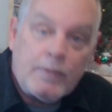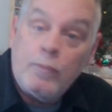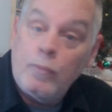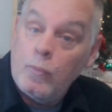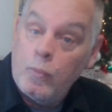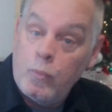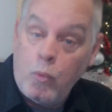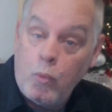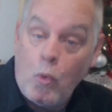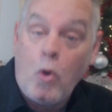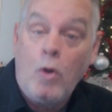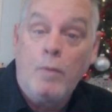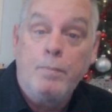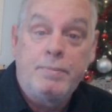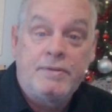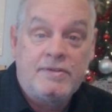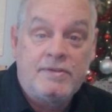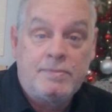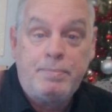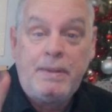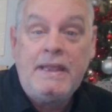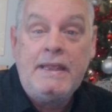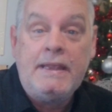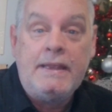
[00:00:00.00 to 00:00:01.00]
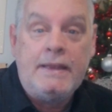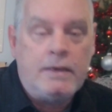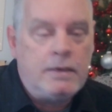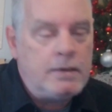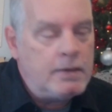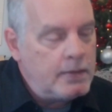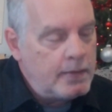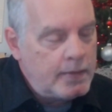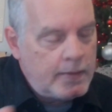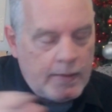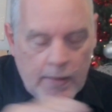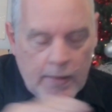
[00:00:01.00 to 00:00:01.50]
Warp speed.
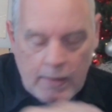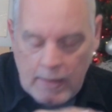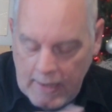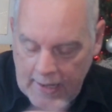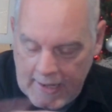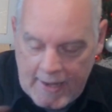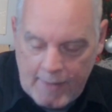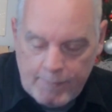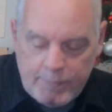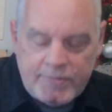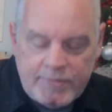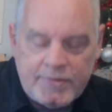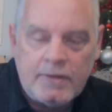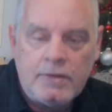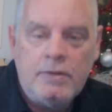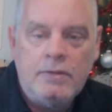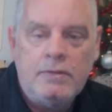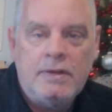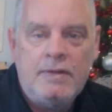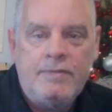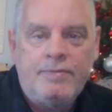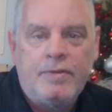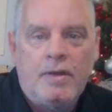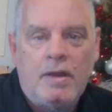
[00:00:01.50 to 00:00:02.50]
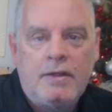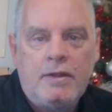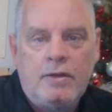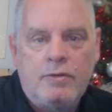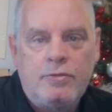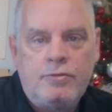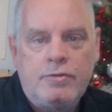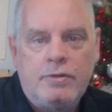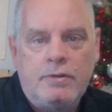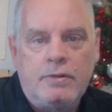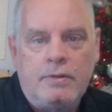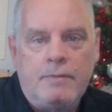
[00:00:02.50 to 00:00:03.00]
Absolutely fucking
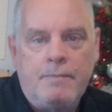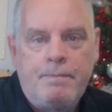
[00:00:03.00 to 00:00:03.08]
true.